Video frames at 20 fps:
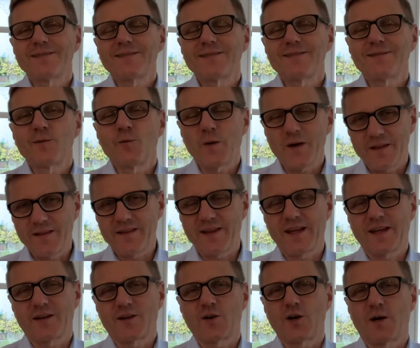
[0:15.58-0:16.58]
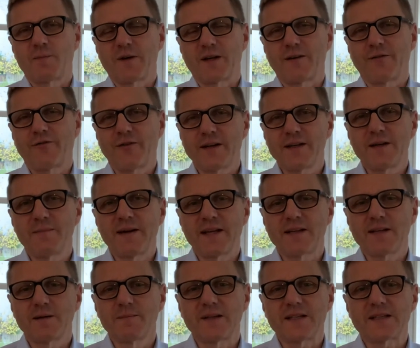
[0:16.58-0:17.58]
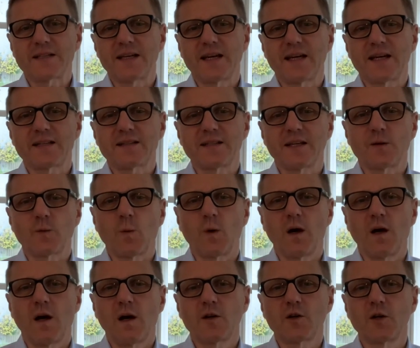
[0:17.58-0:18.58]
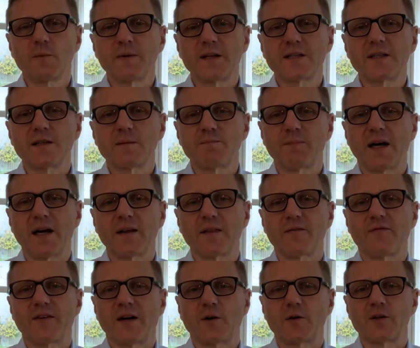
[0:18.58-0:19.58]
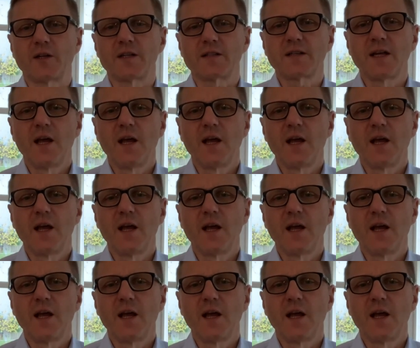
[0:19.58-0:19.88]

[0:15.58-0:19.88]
one thing in common: fundamental mistakes that were committed by the founders.